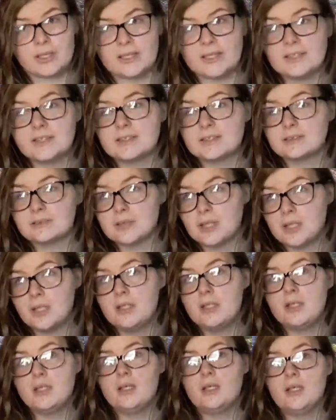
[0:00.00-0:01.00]
It's
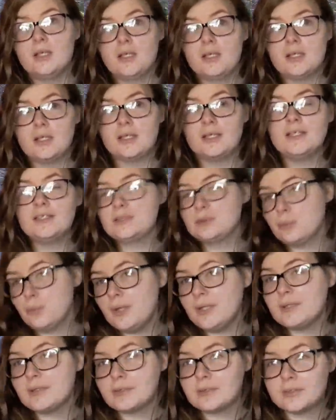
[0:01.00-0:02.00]

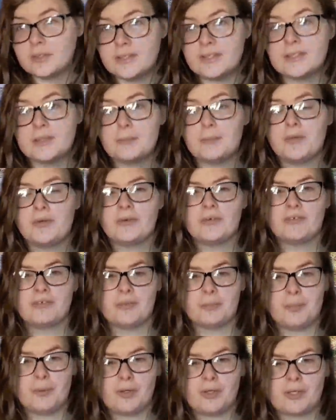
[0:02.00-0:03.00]
quite literally in the middle of
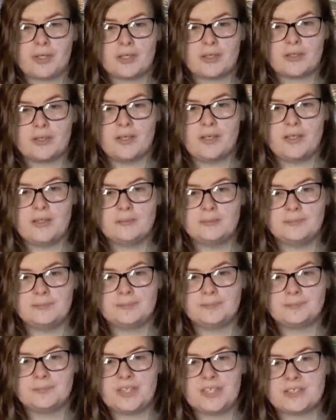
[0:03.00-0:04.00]
the park,
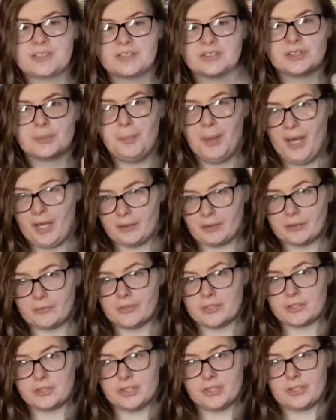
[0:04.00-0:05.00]
because there's a path
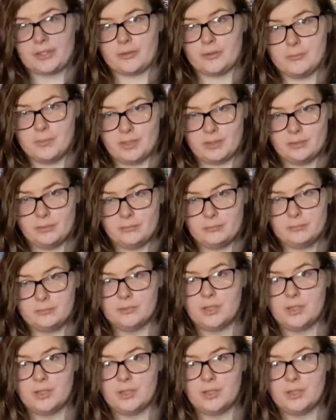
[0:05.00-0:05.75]
going straight down the middle,